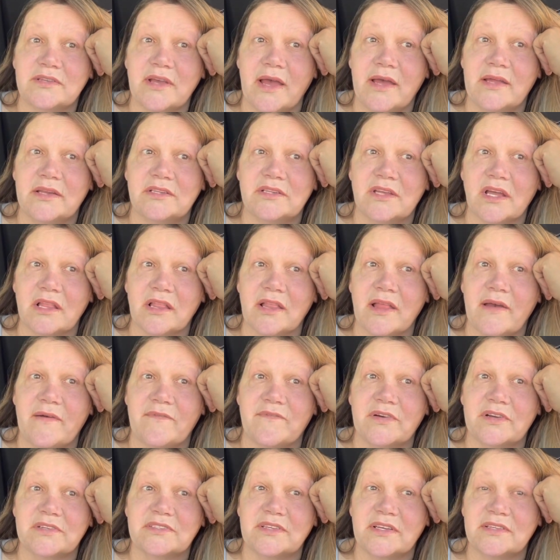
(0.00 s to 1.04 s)
It
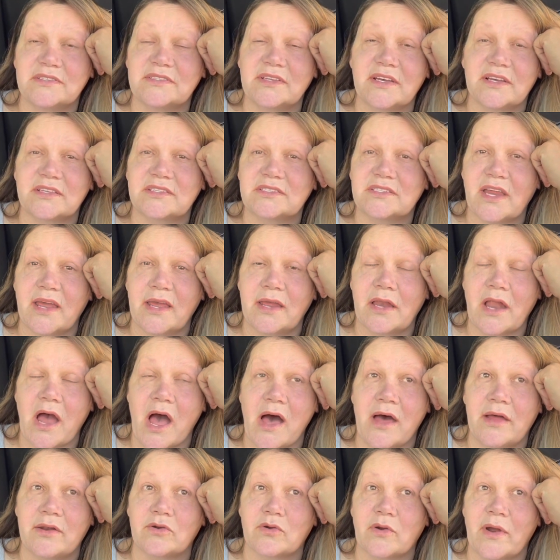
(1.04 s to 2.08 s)
delivers at sixteen
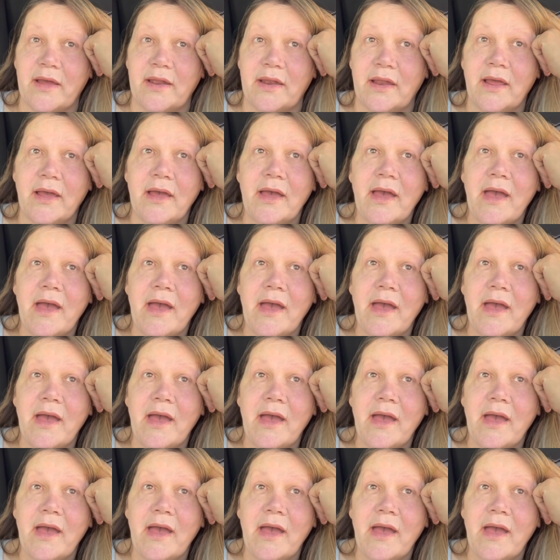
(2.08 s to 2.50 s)
hundred,